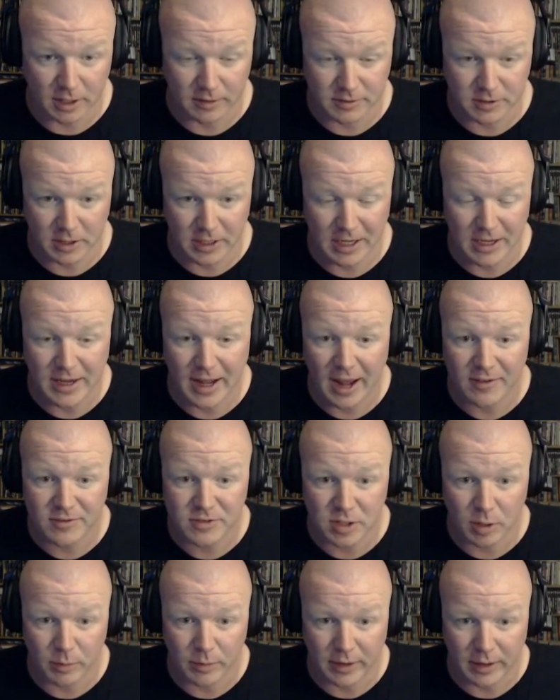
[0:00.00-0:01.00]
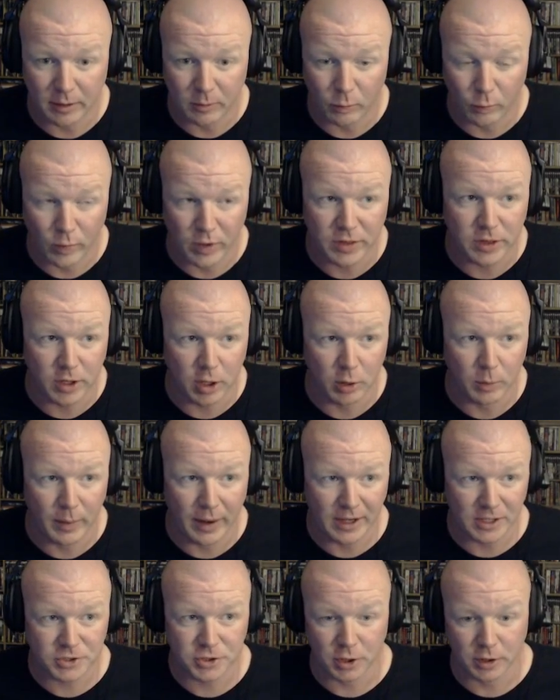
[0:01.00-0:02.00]
So you need to have something with you. Make
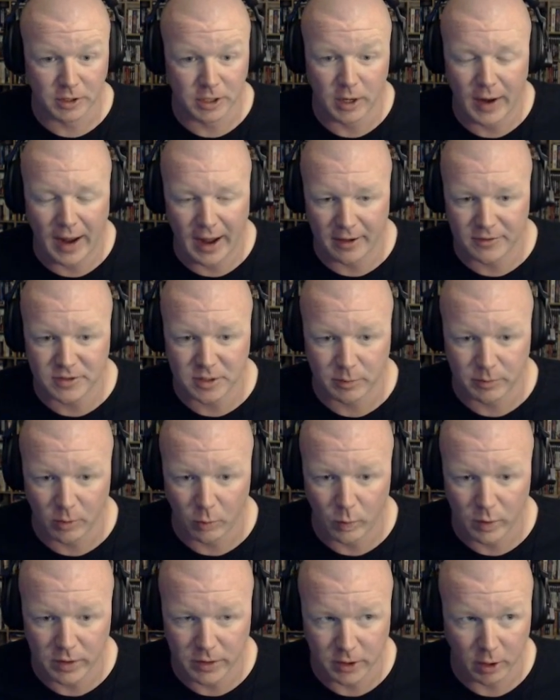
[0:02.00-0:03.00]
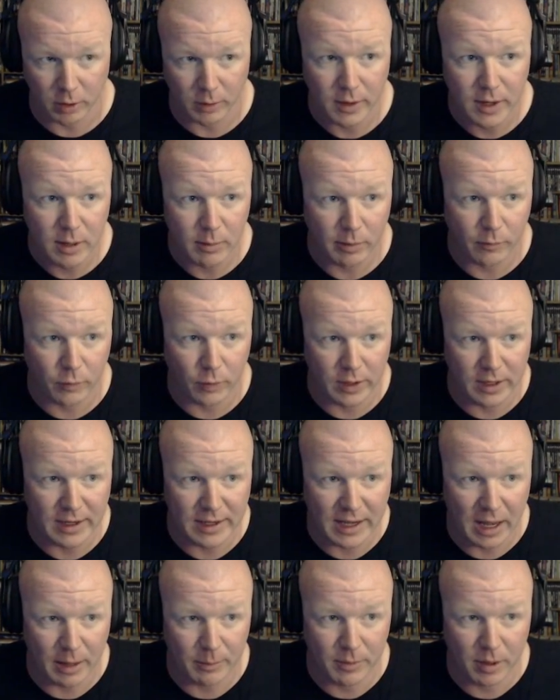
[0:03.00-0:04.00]
sure you have something with you before you
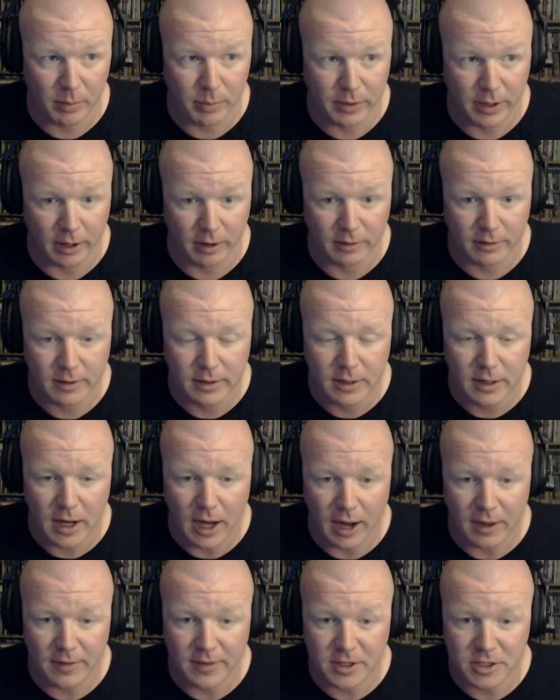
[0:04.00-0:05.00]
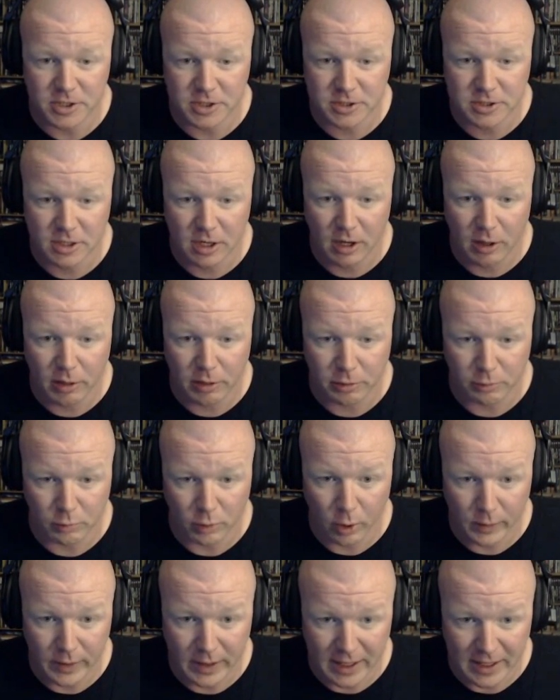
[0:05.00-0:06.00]
climb up here, and then just
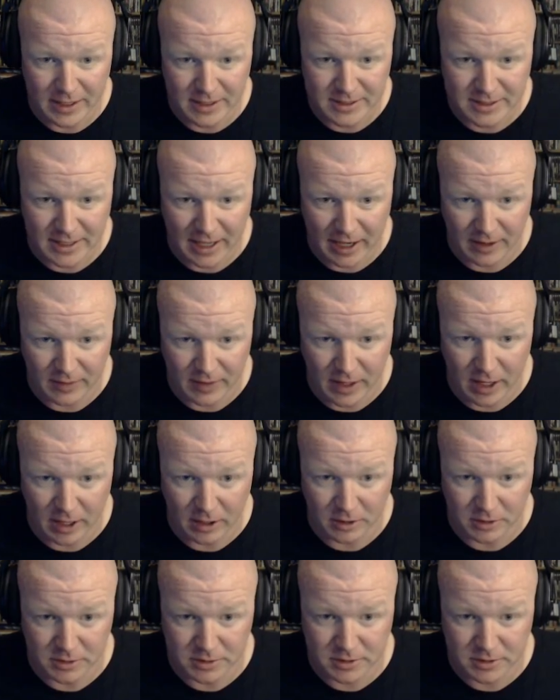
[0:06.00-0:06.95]
throw it inside the gears,